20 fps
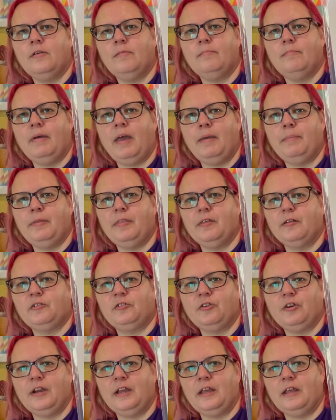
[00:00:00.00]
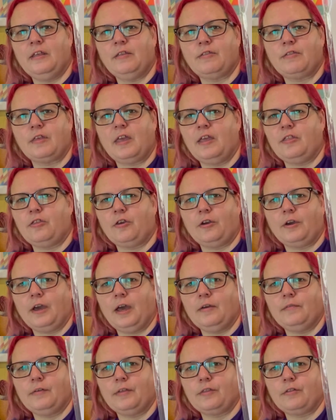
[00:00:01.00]
Maybe the trees, it's okay
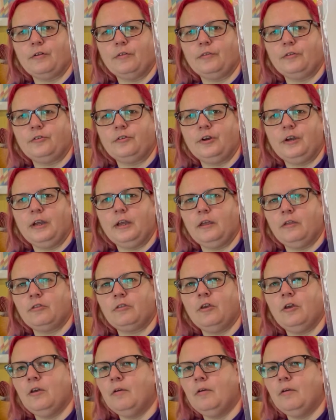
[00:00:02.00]
if it's not the trees.